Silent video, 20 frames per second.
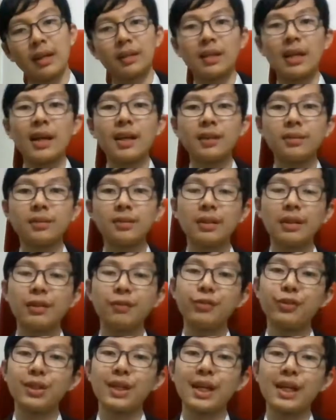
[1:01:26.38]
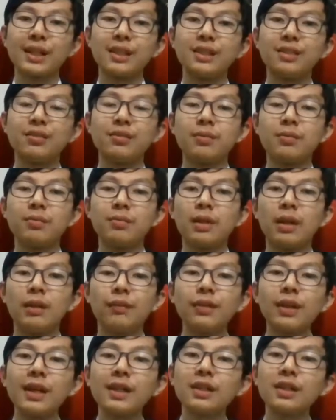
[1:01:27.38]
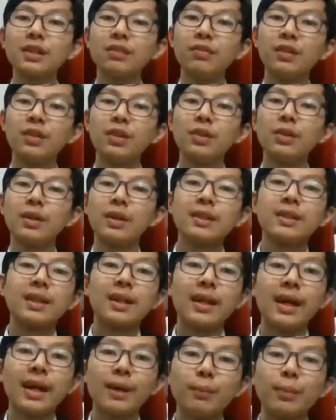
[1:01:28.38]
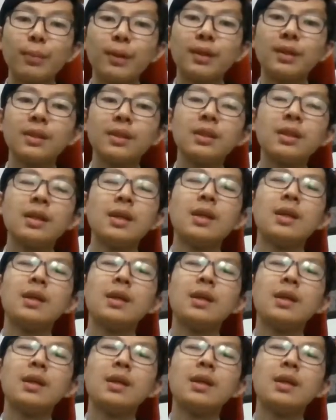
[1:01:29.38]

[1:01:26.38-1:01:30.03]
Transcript: and if you like this, if you like this video, hit the like button.